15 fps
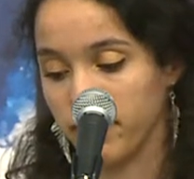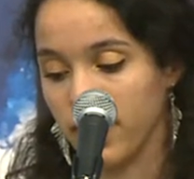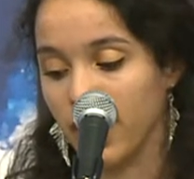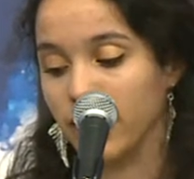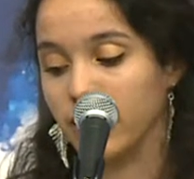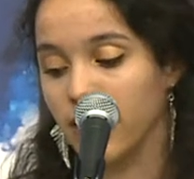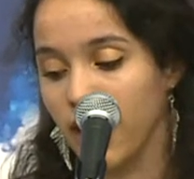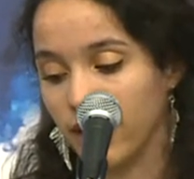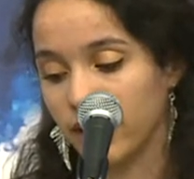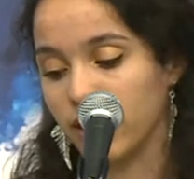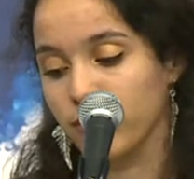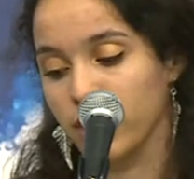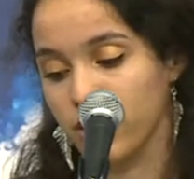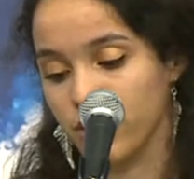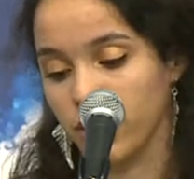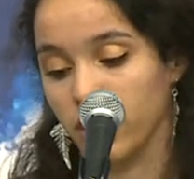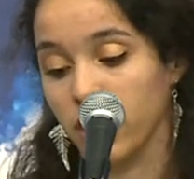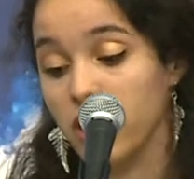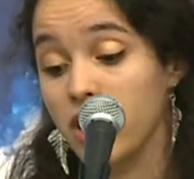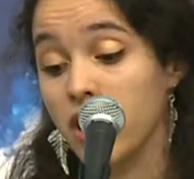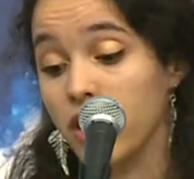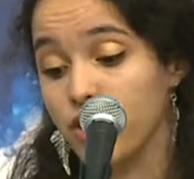a documenter,
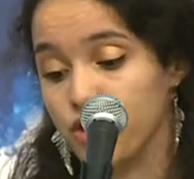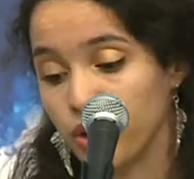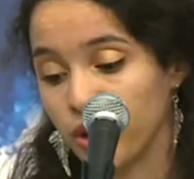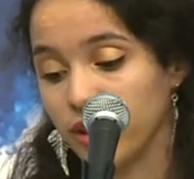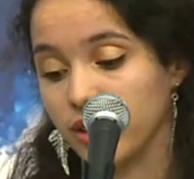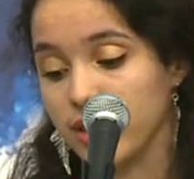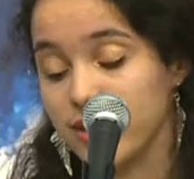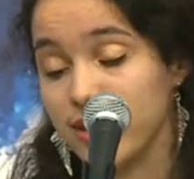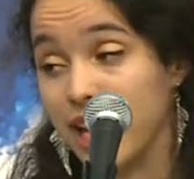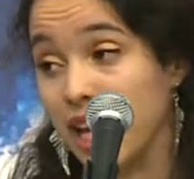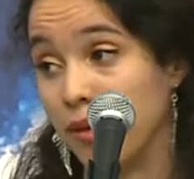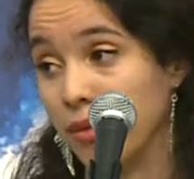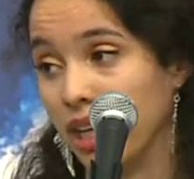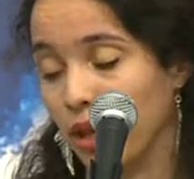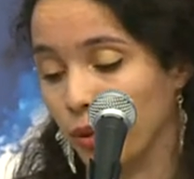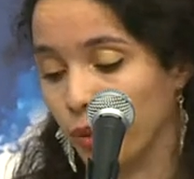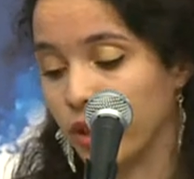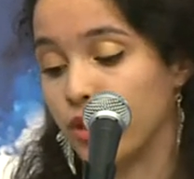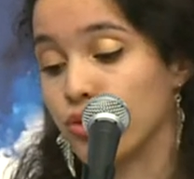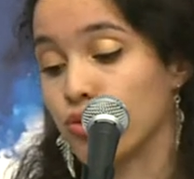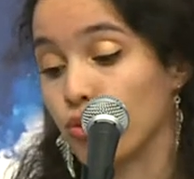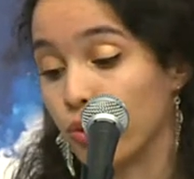a journalist aiming at what
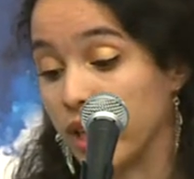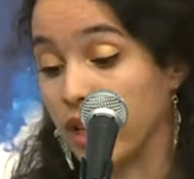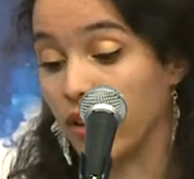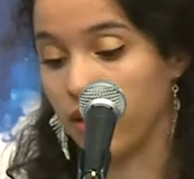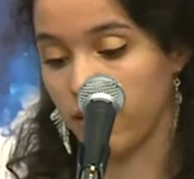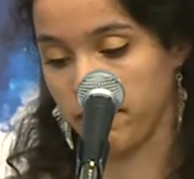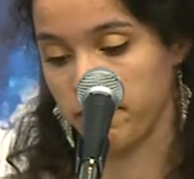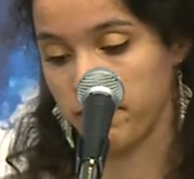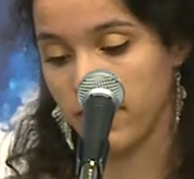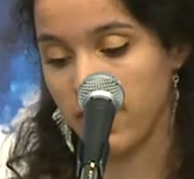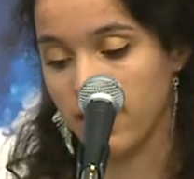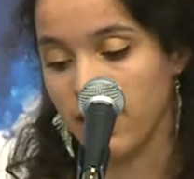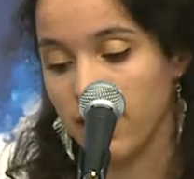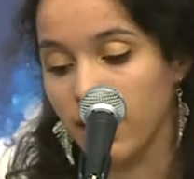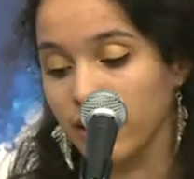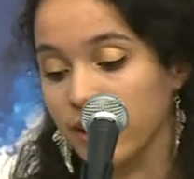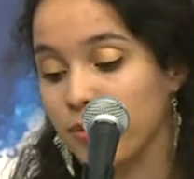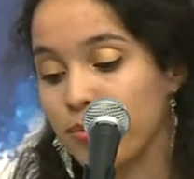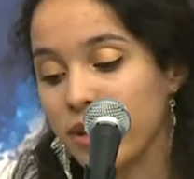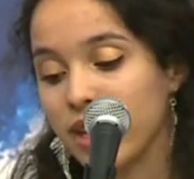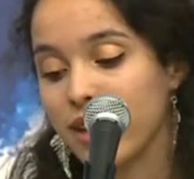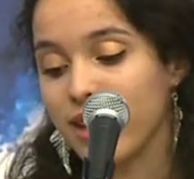is real.
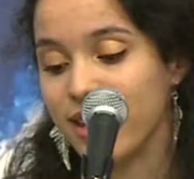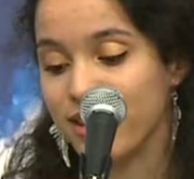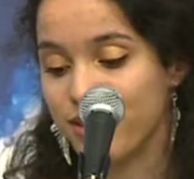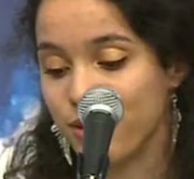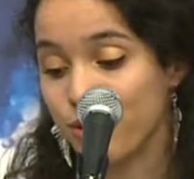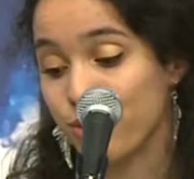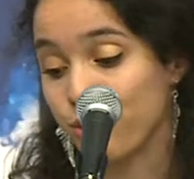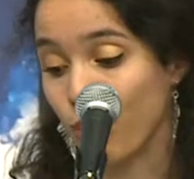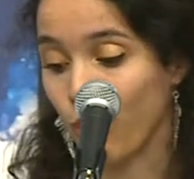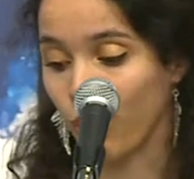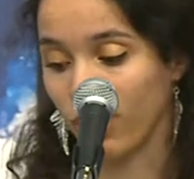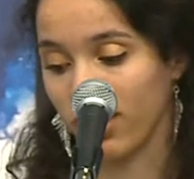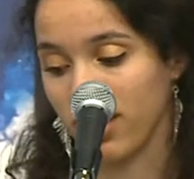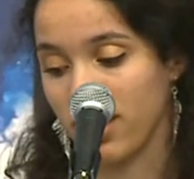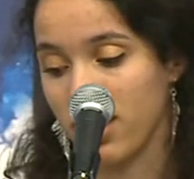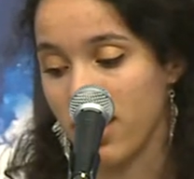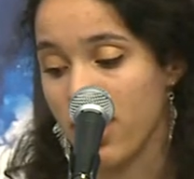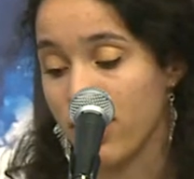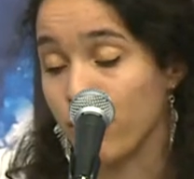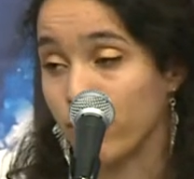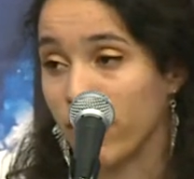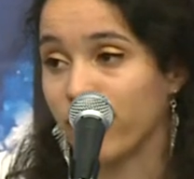Olympia is the soul,
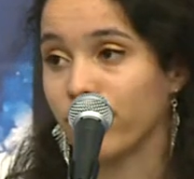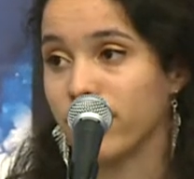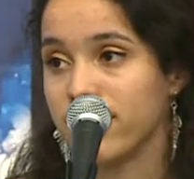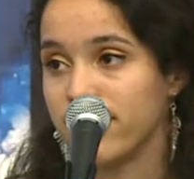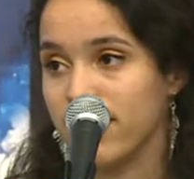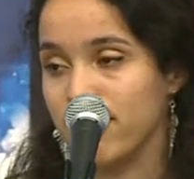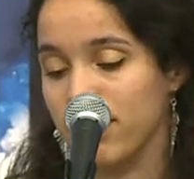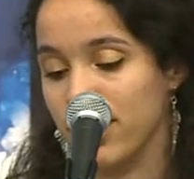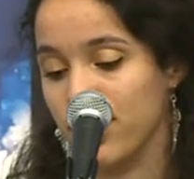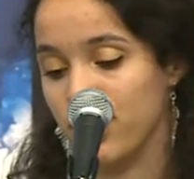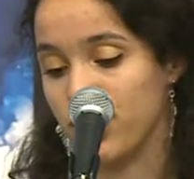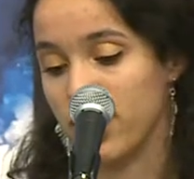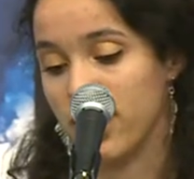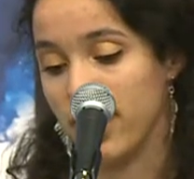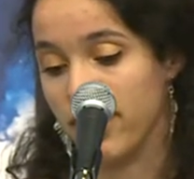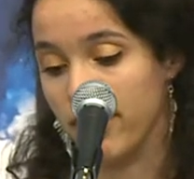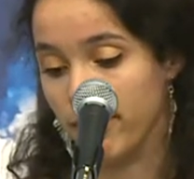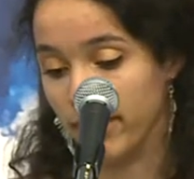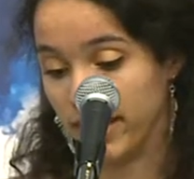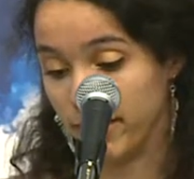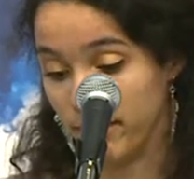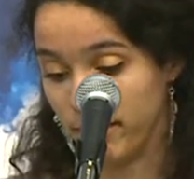the reference image that
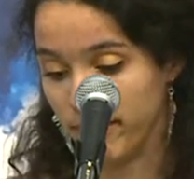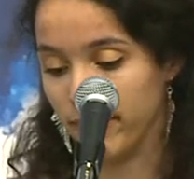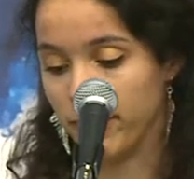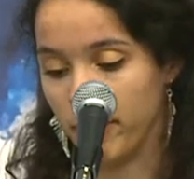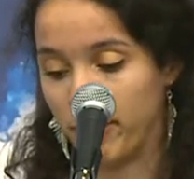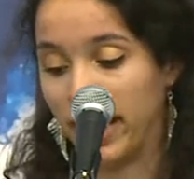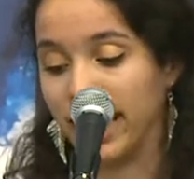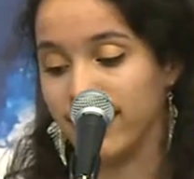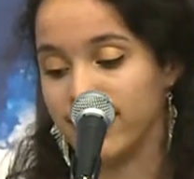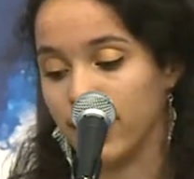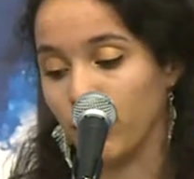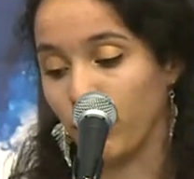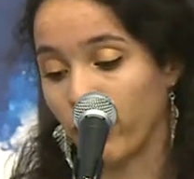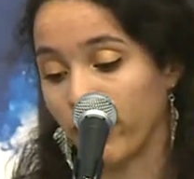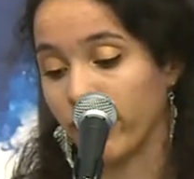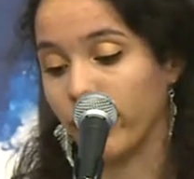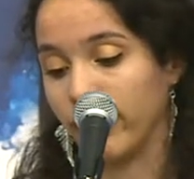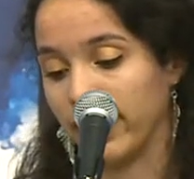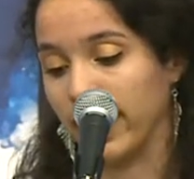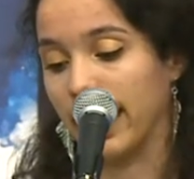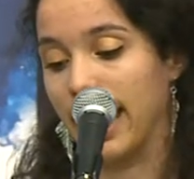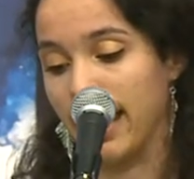made the, the painting worth
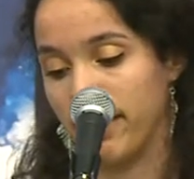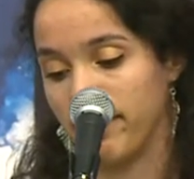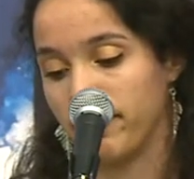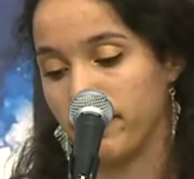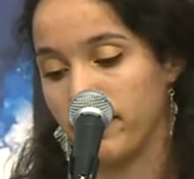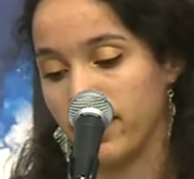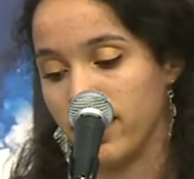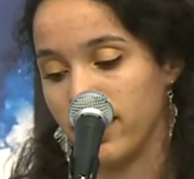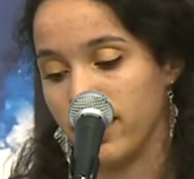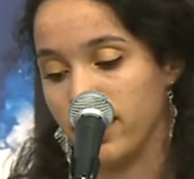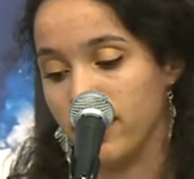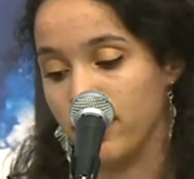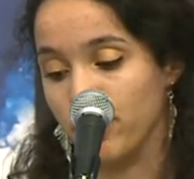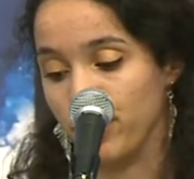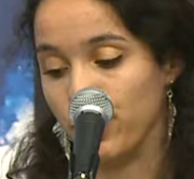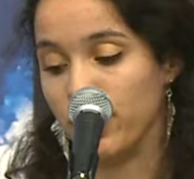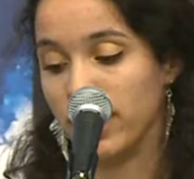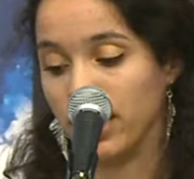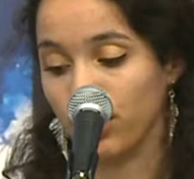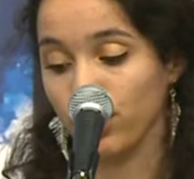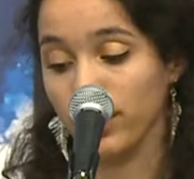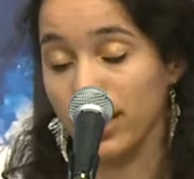looking at. The beauty
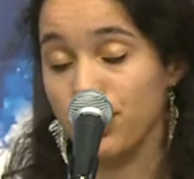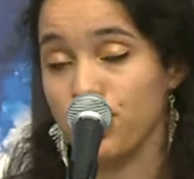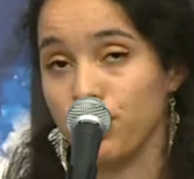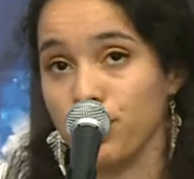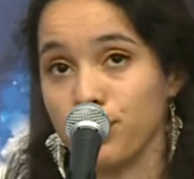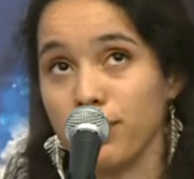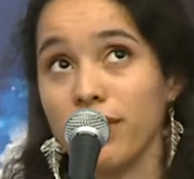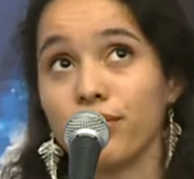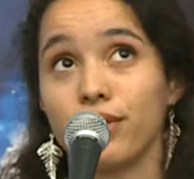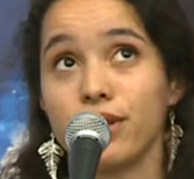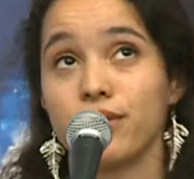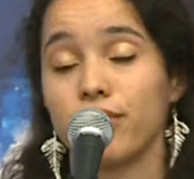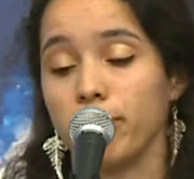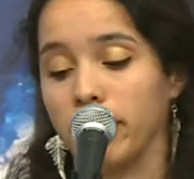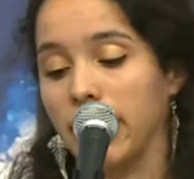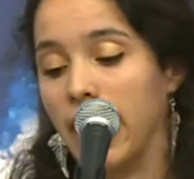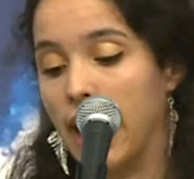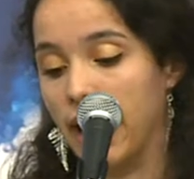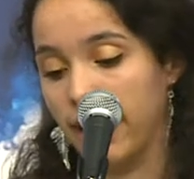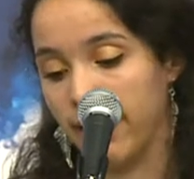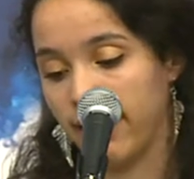in creation was reference from God.